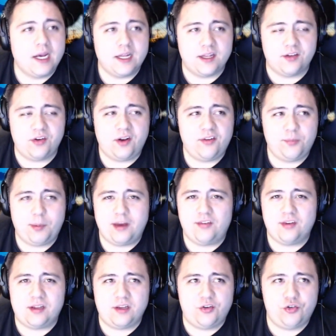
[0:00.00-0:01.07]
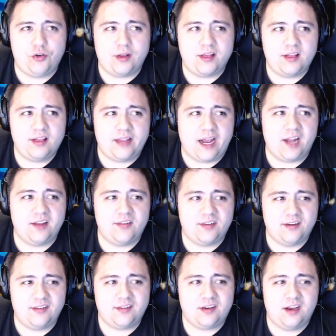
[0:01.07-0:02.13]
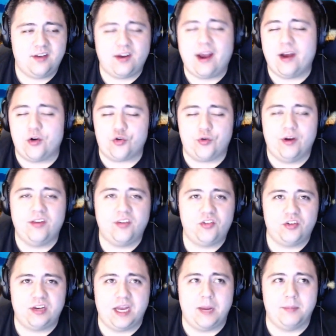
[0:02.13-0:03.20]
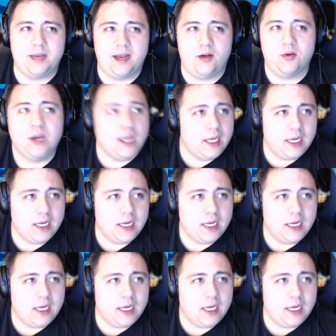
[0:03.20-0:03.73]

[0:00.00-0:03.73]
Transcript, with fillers: the Jets basically shut Dallas's entire transition game down,